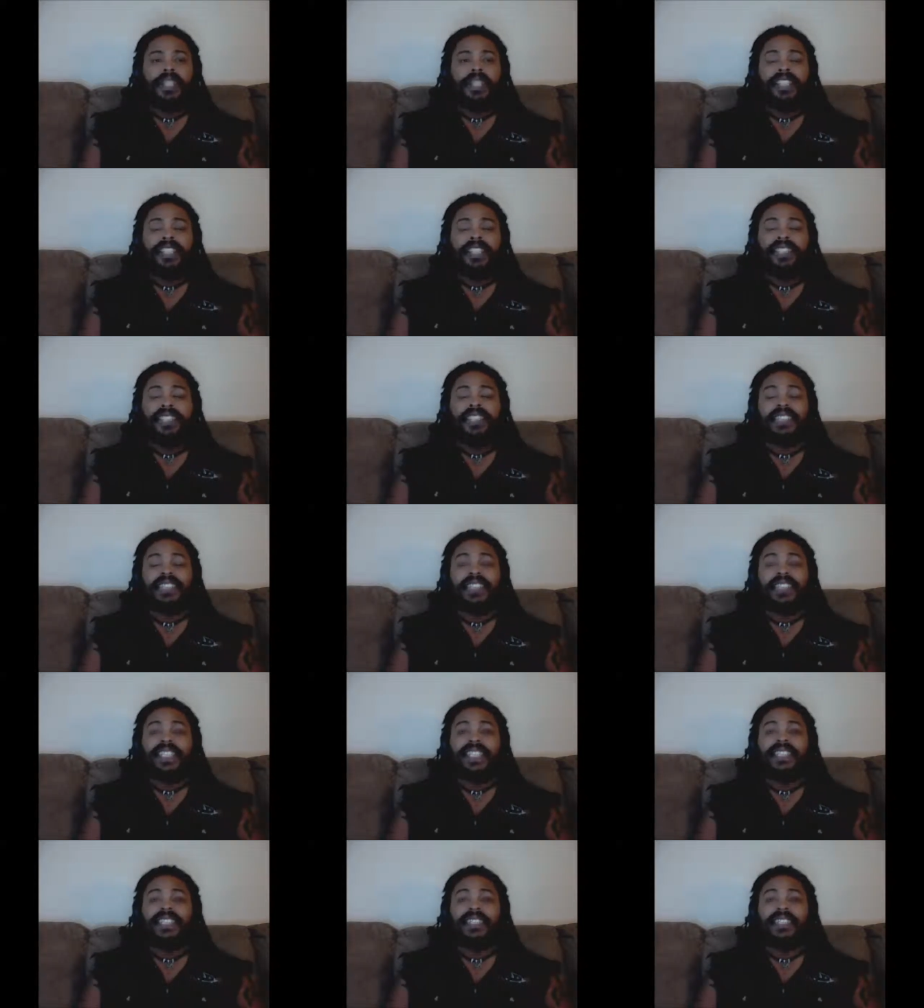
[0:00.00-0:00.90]
Because let's
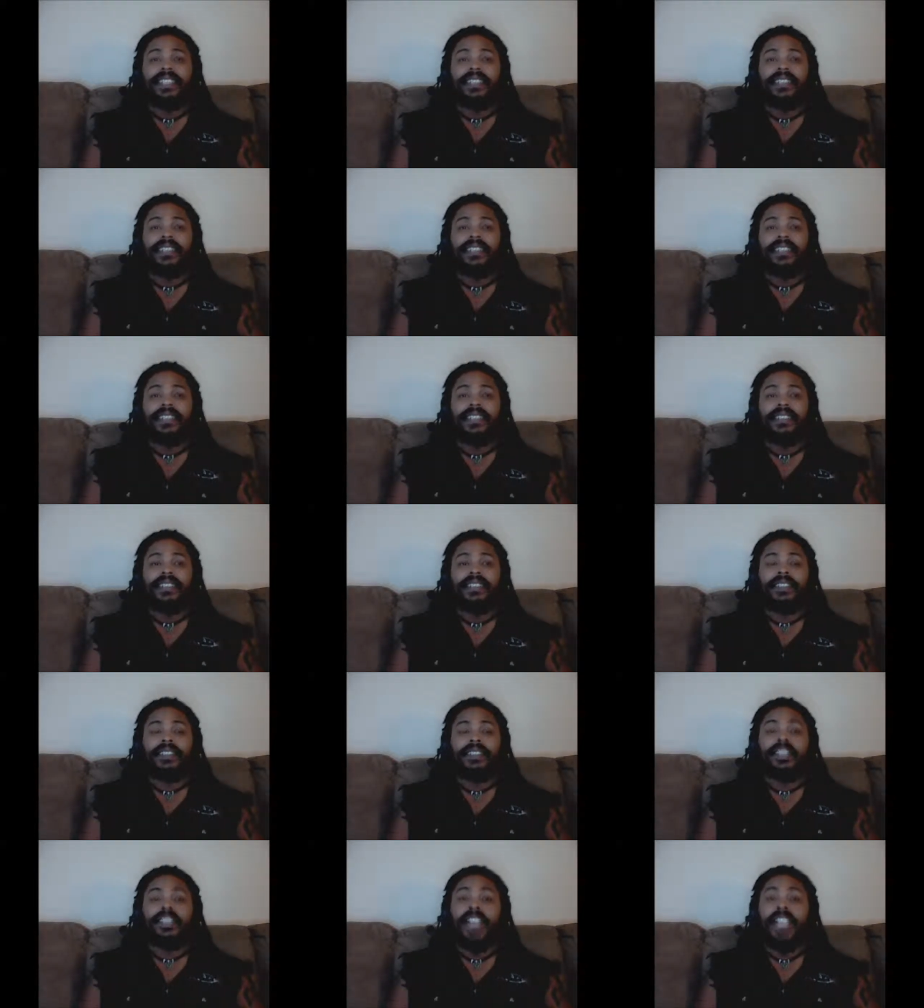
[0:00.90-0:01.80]
face it,
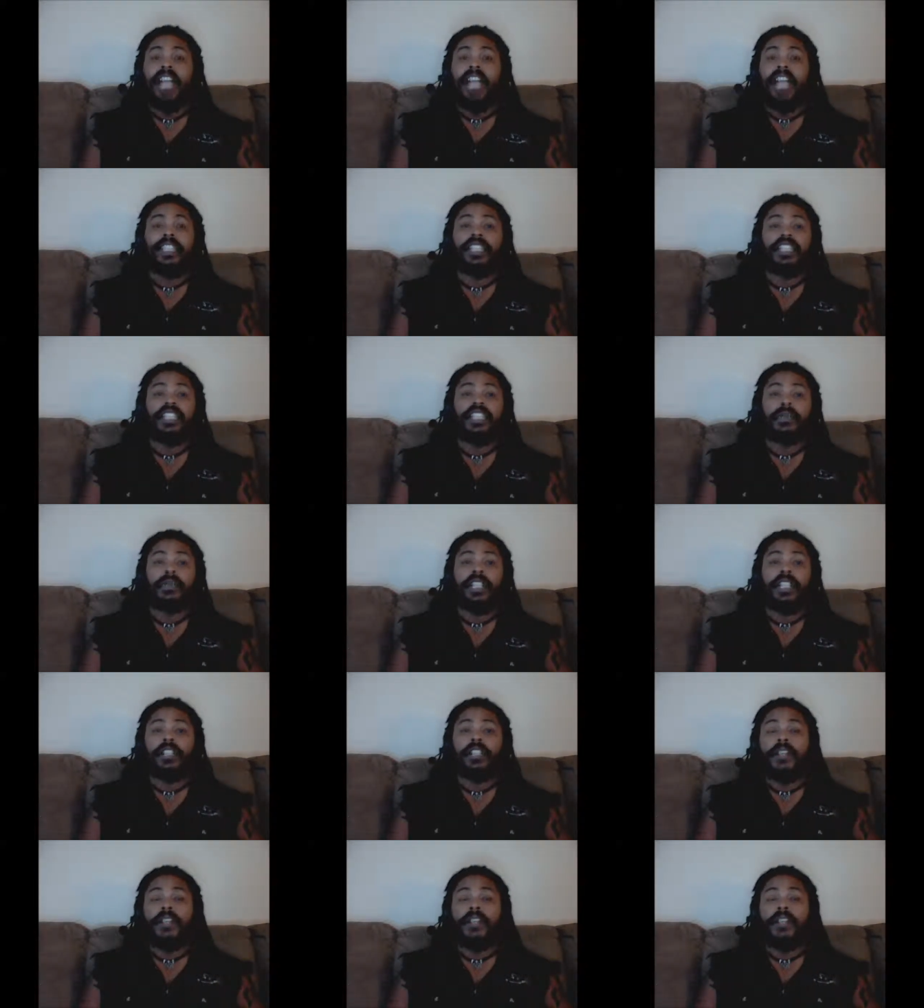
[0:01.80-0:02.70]
the knowledge has
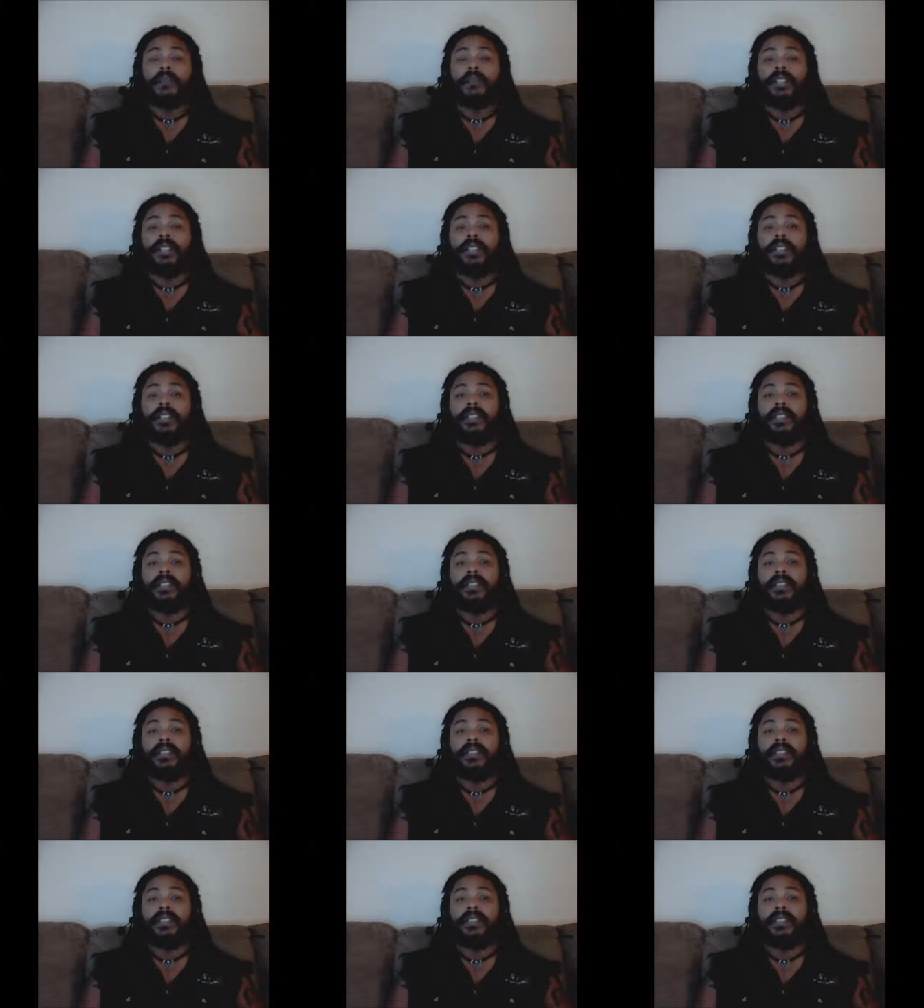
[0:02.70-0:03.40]
been corrupted.